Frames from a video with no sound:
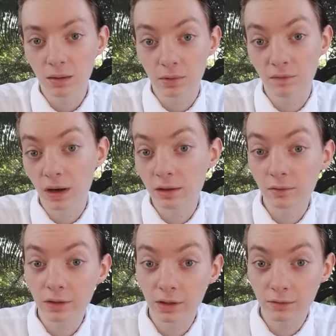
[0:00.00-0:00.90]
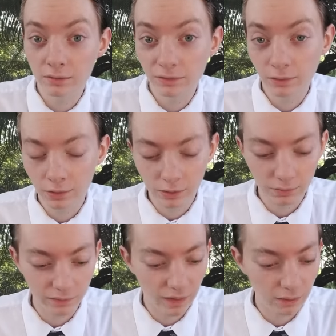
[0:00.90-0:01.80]
But finally, here in Florida,
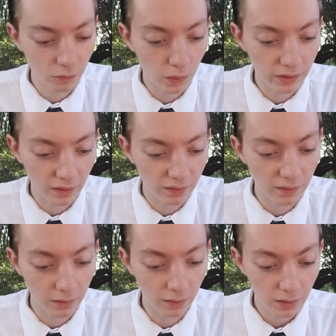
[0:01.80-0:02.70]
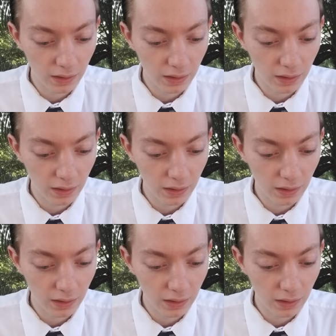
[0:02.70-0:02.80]
we found one that did.